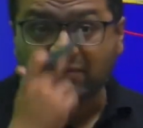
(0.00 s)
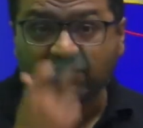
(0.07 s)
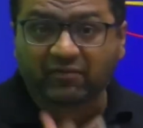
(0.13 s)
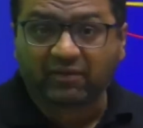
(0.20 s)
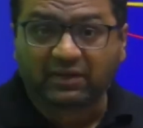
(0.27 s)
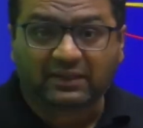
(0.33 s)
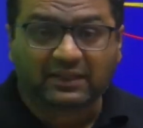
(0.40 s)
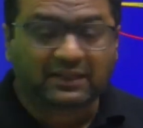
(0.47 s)
we
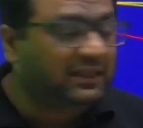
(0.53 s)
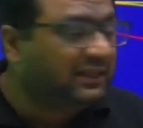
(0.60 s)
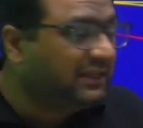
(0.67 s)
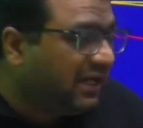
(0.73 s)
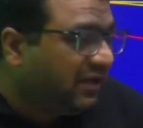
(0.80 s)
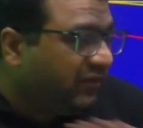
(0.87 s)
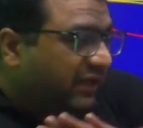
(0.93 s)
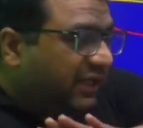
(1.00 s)
were thinking
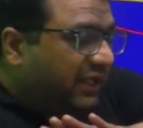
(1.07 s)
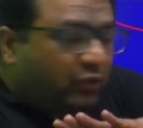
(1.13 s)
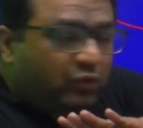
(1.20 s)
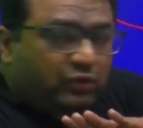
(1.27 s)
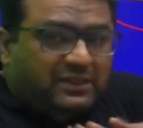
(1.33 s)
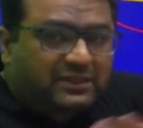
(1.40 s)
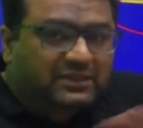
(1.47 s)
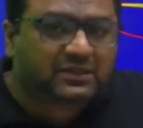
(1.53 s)
that we need to
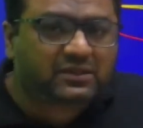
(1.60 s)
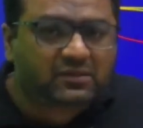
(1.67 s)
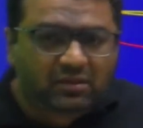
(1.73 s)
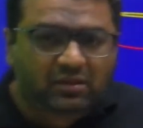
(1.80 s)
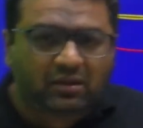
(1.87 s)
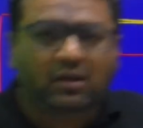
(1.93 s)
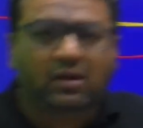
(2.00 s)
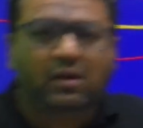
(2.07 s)
just
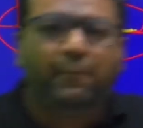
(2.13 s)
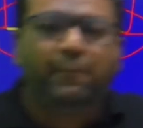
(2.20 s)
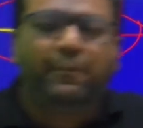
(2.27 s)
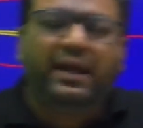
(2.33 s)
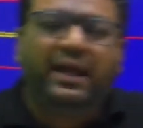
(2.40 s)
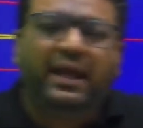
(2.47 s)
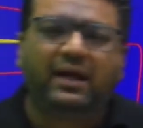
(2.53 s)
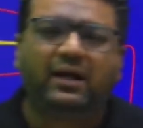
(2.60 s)

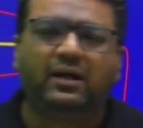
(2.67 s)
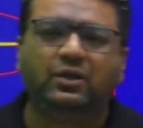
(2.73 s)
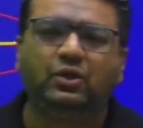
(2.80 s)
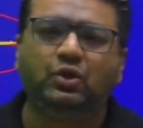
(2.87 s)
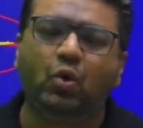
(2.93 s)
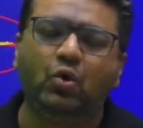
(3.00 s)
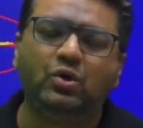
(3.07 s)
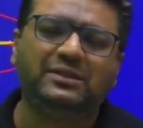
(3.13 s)
break
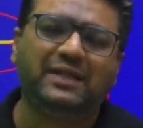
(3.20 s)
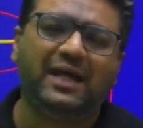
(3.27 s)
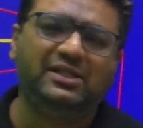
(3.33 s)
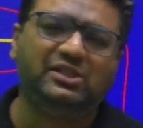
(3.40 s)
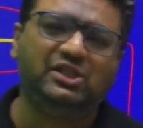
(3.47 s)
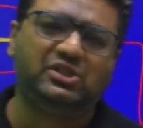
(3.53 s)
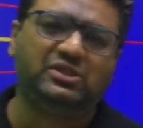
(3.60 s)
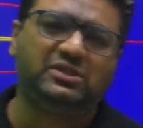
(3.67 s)
those
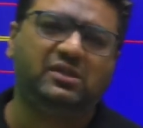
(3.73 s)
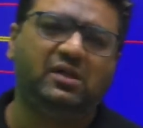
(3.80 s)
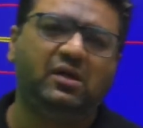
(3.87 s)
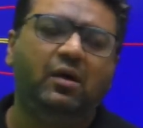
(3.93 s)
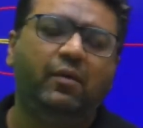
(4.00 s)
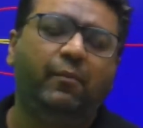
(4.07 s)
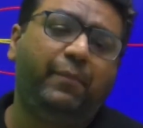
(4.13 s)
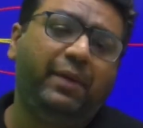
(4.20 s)
edges,
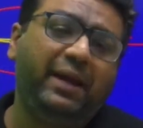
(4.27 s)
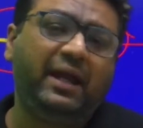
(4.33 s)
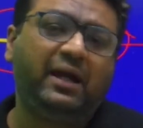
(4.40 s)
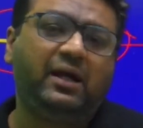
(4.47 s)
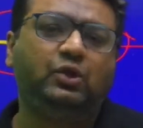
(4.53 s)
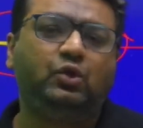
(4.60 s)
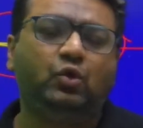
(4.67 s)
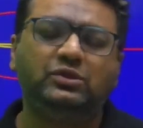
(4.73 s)

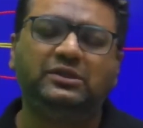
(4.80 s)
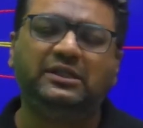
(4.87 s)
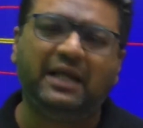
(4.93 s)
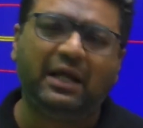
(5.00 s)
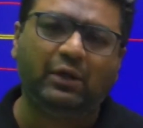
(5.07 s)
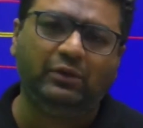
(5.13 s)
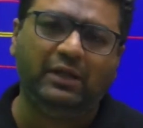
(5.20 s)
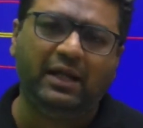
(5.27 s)
break those
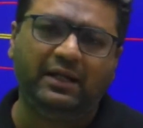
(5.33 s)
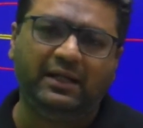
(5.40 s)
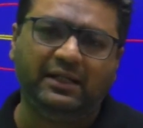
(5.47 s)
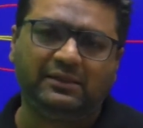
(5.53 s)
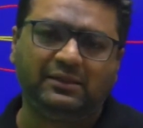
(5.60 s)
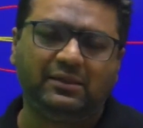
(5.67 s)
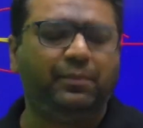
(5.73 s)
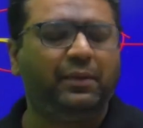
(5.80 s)

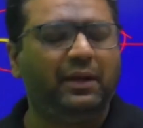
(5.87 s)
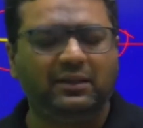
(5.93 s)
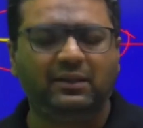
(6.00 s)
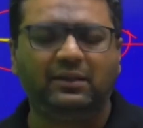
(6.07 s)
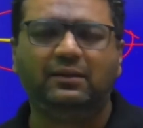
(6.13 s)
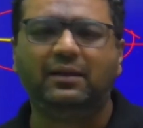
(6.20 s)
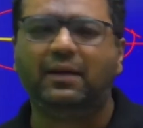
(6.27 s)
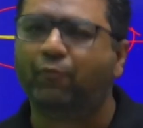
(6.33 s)
irregularities.
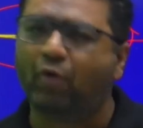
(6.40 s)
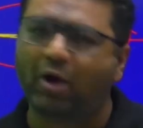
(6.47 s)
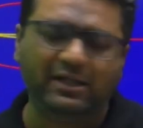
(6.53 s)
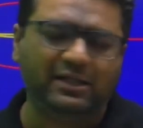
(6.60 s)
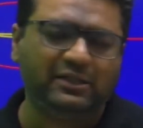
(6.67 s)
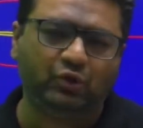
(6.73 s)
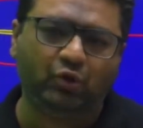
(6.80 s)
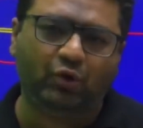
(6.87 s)
But the
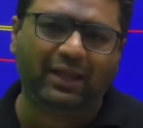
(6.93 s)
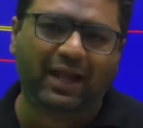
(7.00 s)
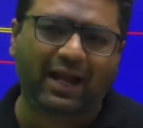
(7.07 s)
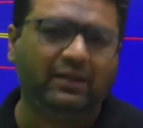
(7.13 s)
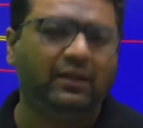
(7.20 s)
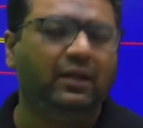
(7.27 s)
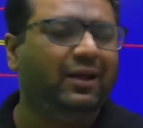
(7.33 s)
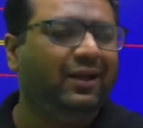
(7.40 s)
point is not
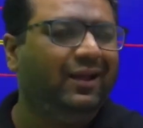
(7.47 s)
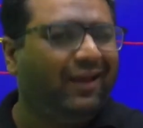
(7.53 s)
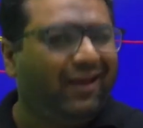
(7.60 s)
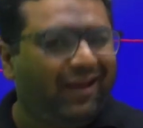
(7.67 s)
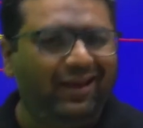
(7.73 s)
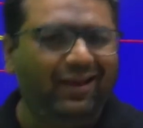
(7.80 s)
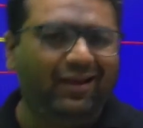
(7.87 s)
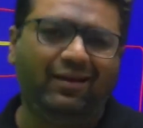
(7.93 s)
that.
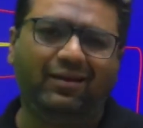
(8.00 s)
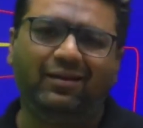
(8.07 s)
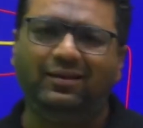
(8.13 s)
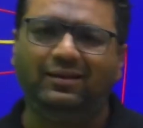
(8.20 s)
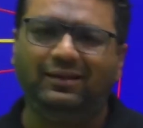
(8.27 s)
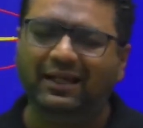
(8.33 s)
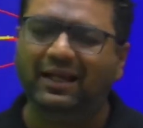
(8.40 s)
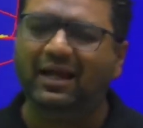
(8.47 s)
Here
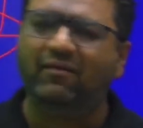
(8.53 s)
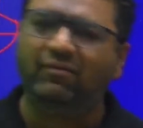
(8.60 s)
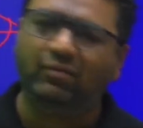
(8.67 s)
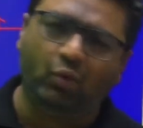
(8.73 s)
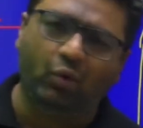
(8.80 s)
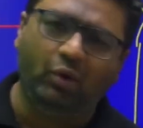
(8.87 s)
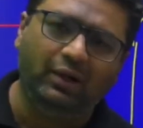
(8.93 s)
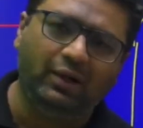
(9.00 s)
they have
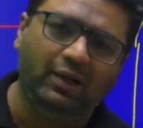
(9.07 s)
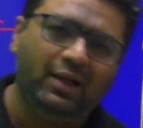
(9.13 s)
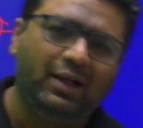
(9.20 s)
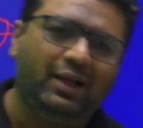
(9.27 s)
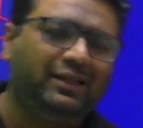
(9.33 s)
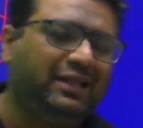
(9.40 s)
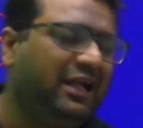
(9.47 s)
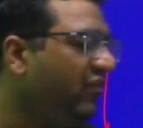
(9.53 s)
told
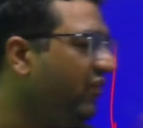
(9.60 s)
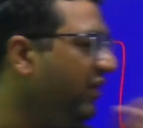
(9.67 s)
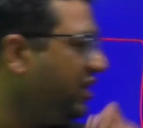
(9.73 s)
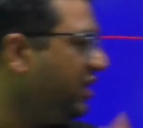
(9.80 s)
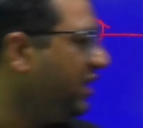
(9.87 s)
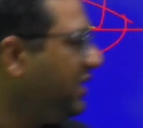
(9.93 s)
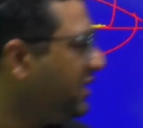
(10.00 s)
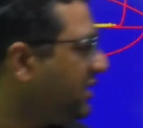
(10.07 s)
that
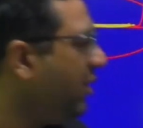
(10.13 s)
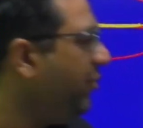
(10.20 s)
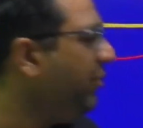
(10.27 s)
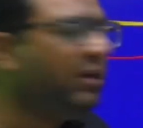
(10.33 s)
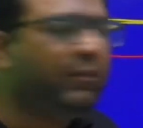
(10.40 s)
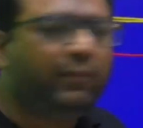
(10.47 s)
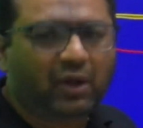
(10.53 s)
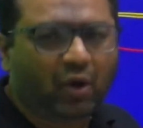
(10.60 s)
friction is
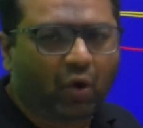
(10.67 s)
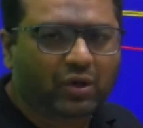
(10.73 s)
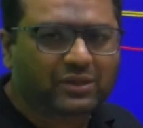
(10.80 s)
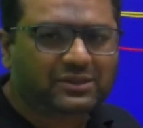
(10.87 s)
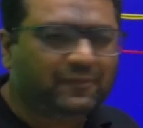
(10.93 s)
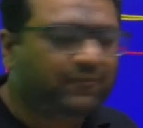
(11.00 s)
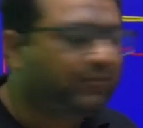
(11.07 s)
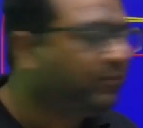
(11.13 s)
coming because